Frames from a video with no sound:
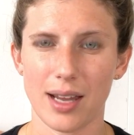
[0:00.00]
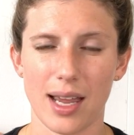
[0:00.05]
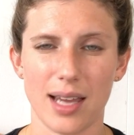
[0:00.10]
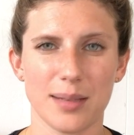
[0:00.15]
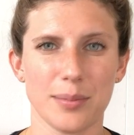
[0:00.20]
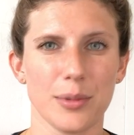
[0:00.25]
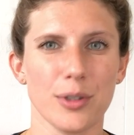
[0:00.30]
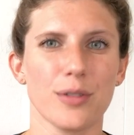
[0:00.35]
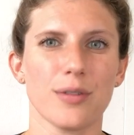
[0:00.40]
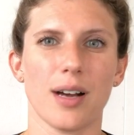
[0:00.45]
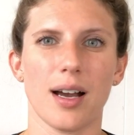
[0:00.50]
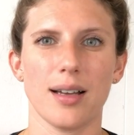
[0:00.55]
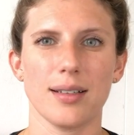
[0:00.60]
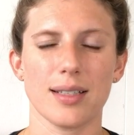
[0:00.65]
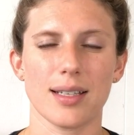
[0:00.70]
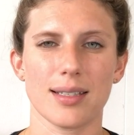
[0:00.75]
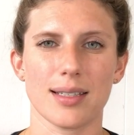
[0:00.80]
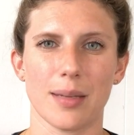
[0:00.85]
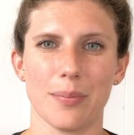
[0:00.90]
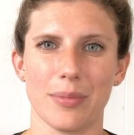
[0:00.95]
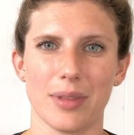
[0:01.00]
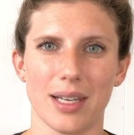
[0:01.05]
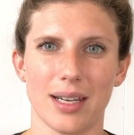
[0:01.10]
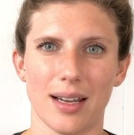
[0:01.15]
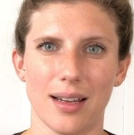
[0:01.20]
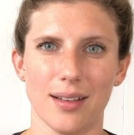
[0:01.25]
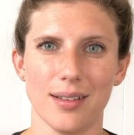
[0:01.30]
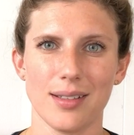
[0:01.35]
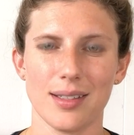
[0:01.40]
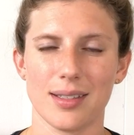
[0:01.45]
and move on to something
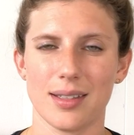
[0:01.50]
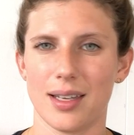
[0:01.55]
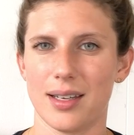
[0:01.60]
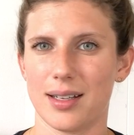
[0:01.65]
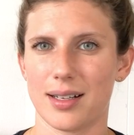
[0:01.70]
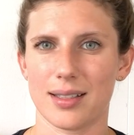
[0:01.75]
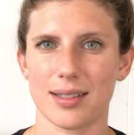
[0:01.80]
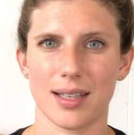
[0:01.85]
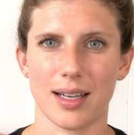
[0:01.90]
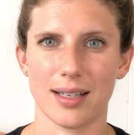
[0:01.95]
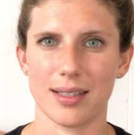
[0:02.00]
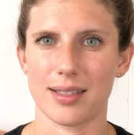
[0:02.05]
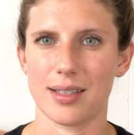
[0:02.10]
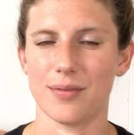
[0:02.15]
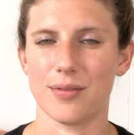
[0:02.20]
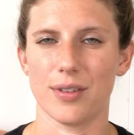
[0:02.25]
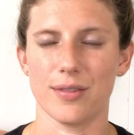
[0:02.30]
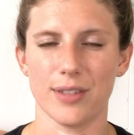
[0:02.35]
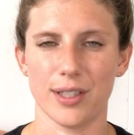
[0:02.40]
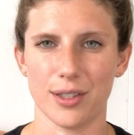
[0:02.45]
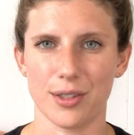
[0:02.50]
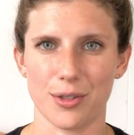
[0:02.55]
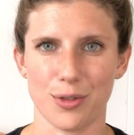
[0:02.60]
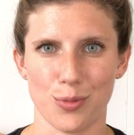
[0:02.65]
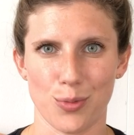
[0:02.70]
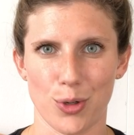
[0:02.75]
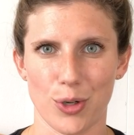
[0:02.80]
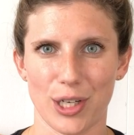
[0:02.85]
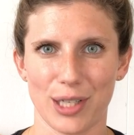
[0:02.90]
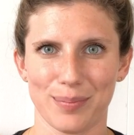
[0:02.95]
else that excites and fulfills
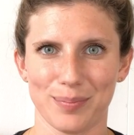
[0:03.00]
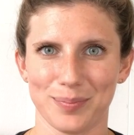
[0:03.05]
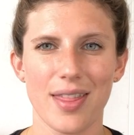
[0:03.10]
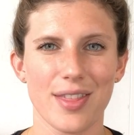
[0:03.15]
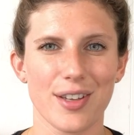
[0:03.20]
you more.